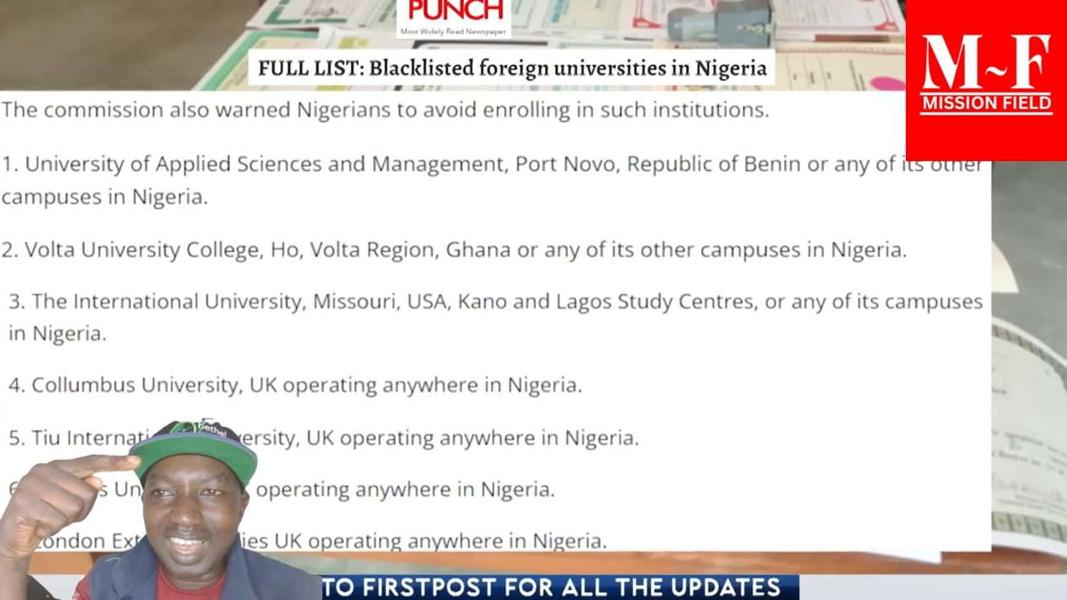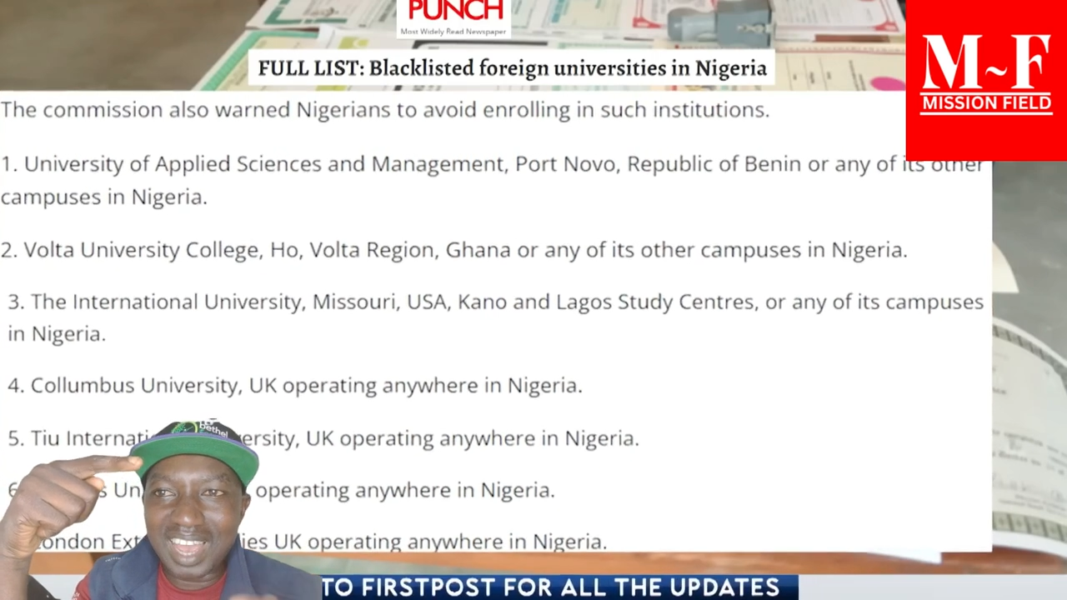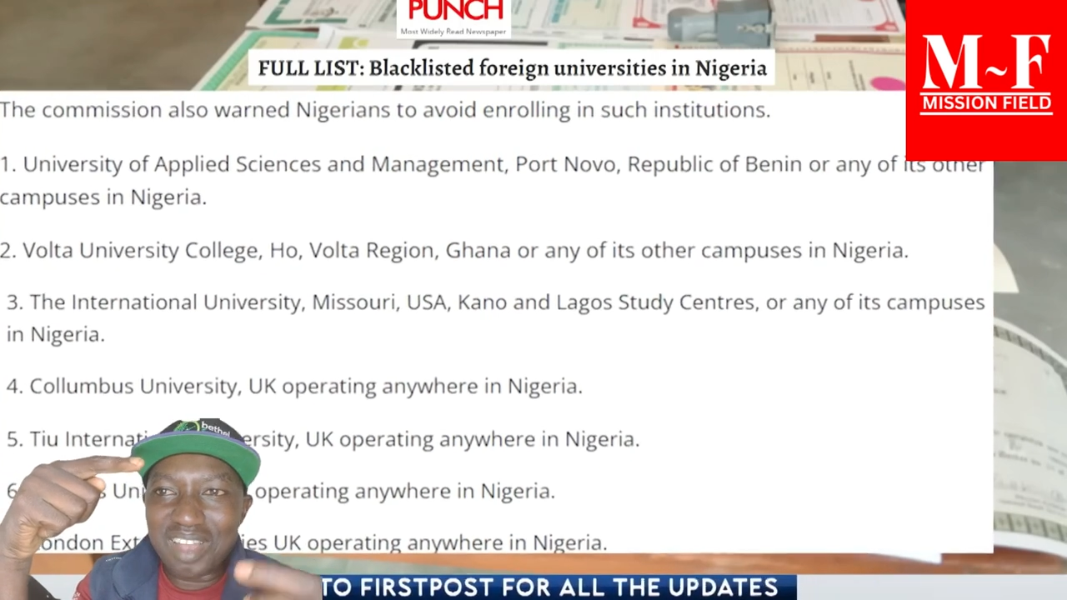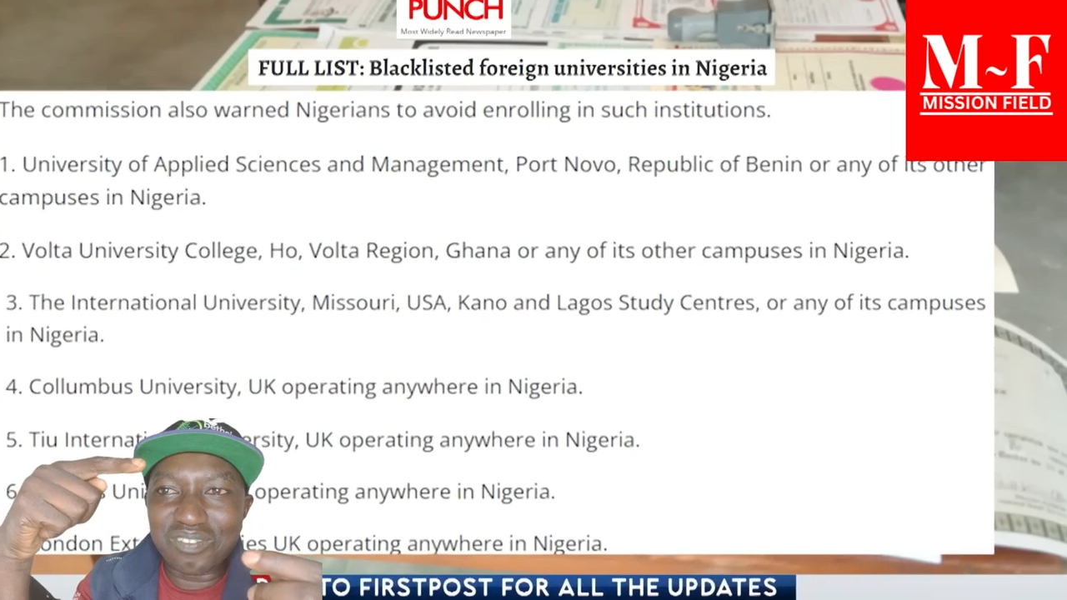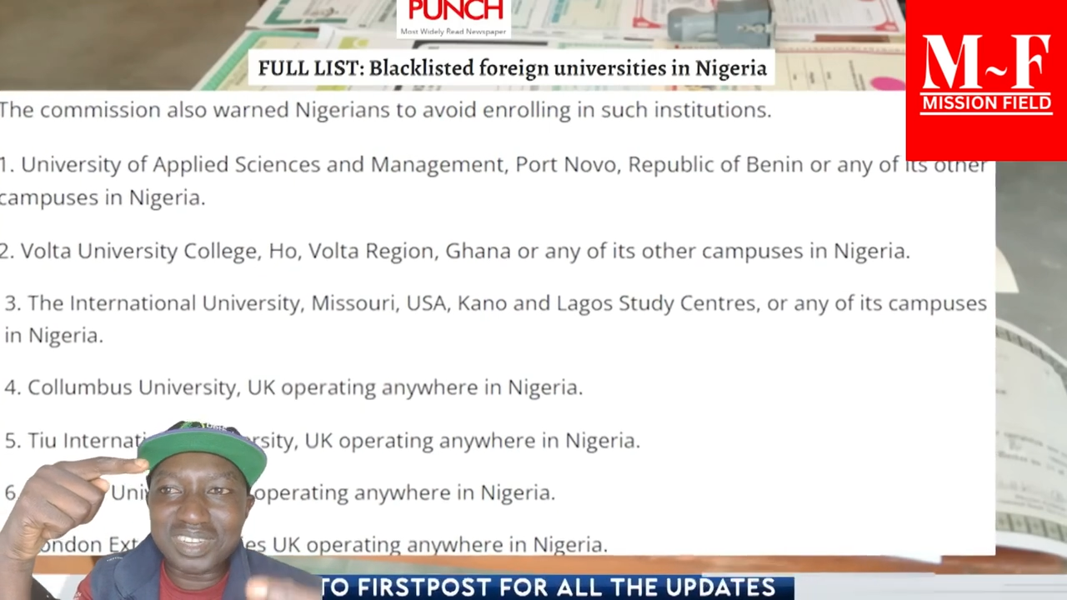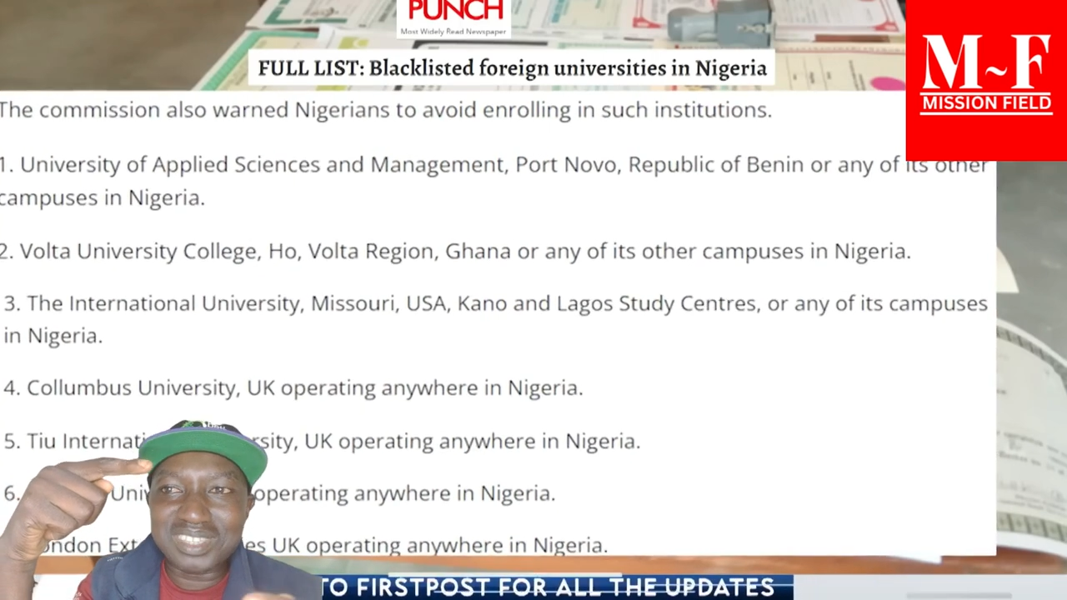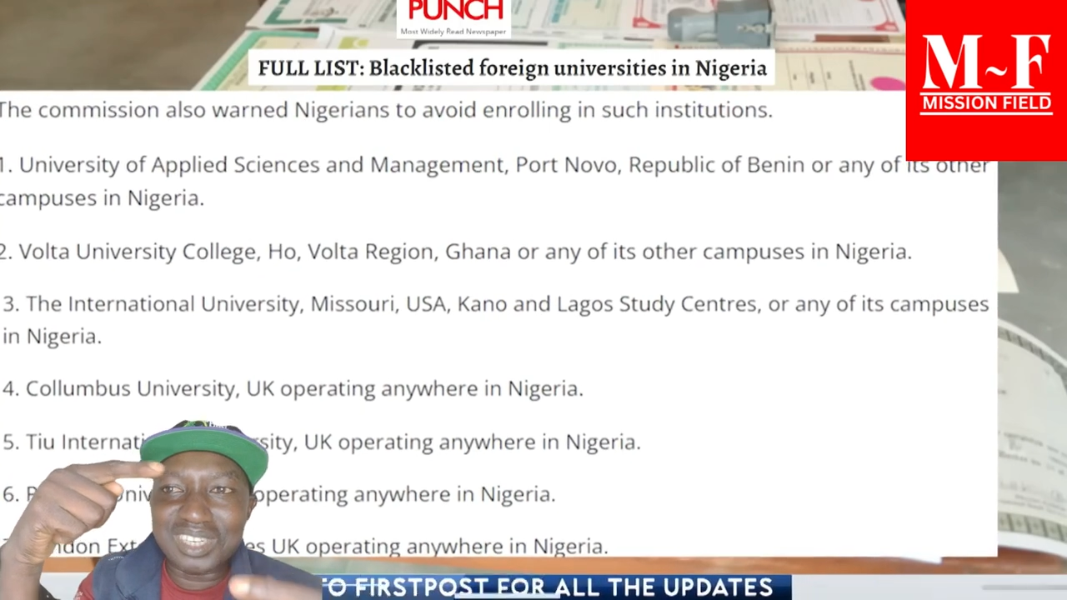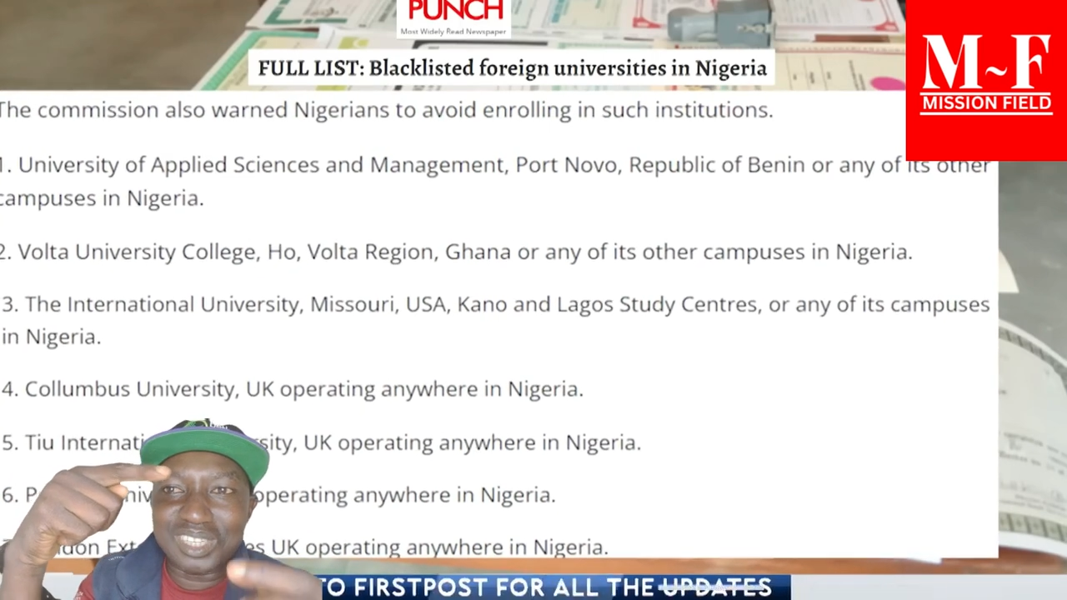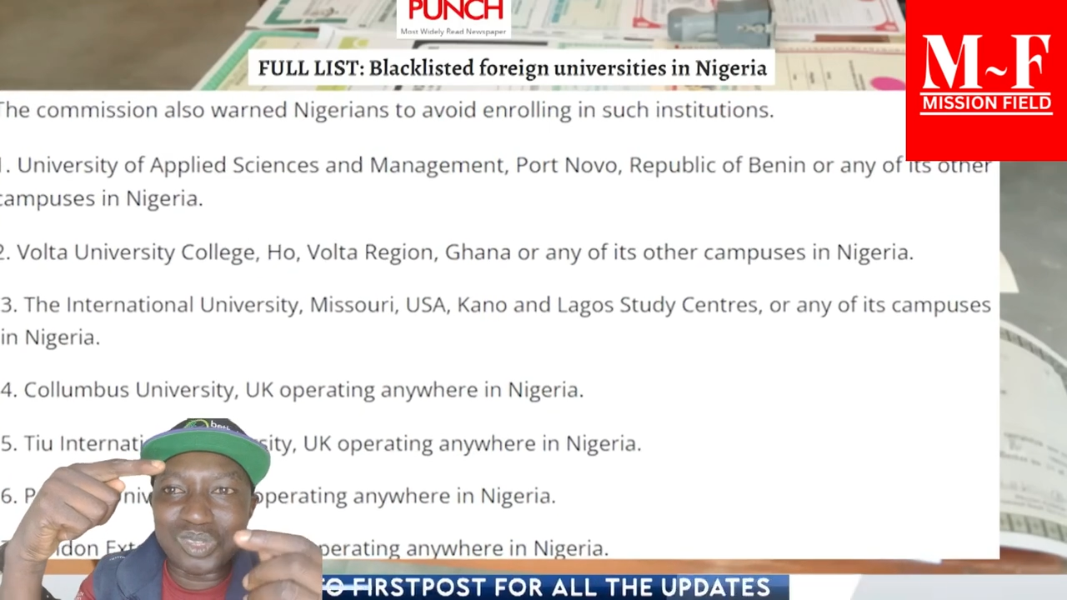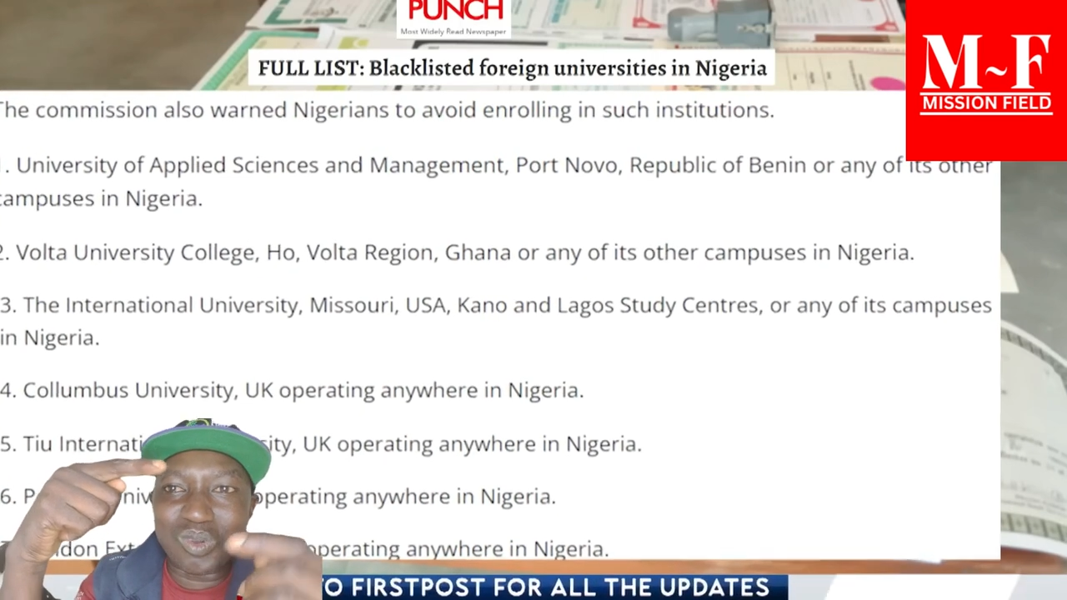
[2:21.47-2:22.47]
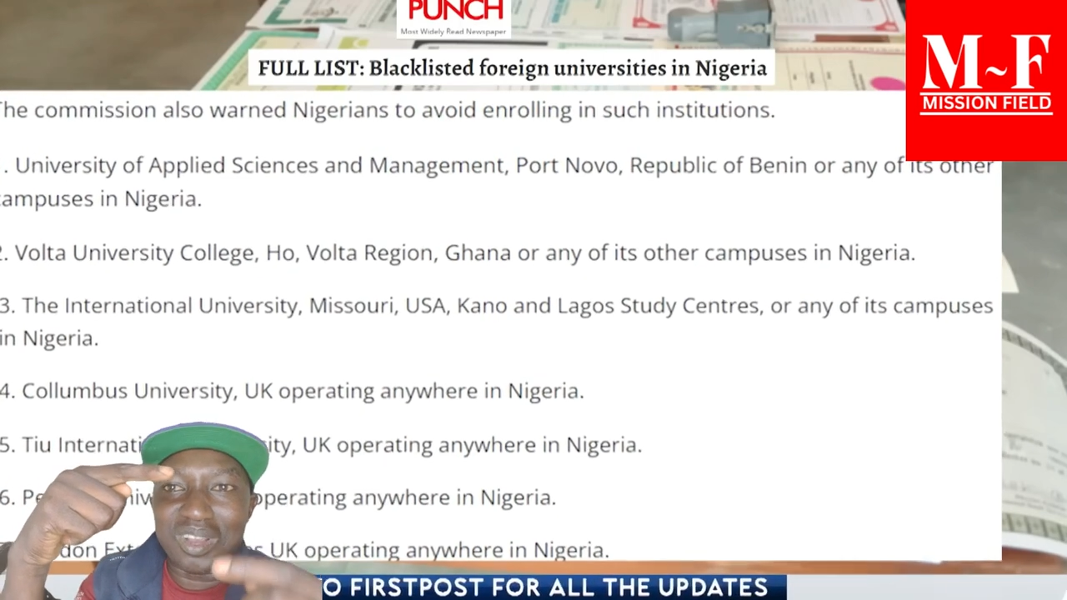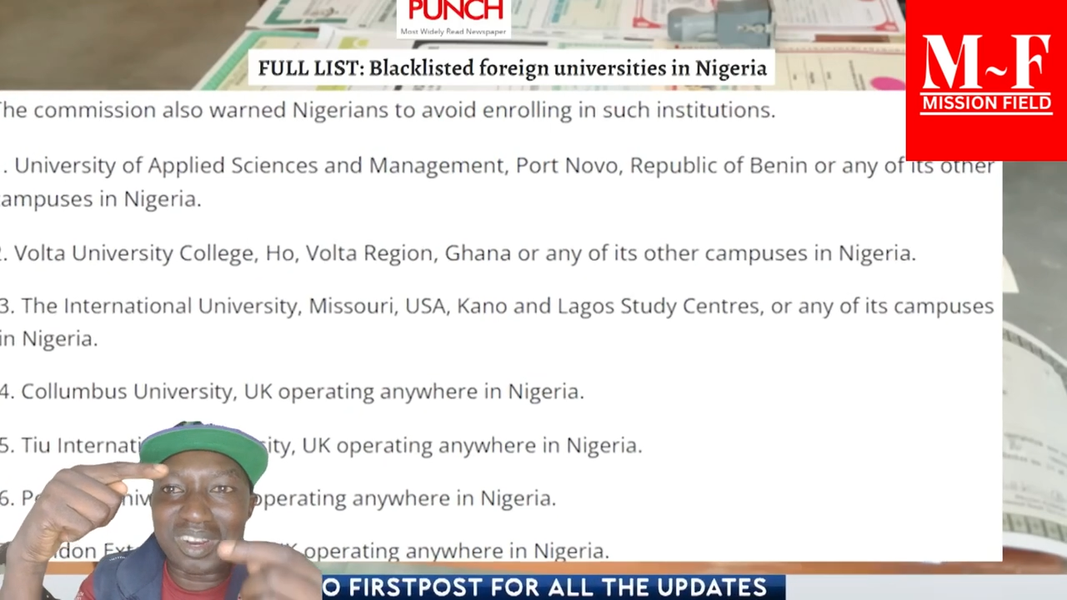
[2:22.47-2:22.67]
hasn't stopped there.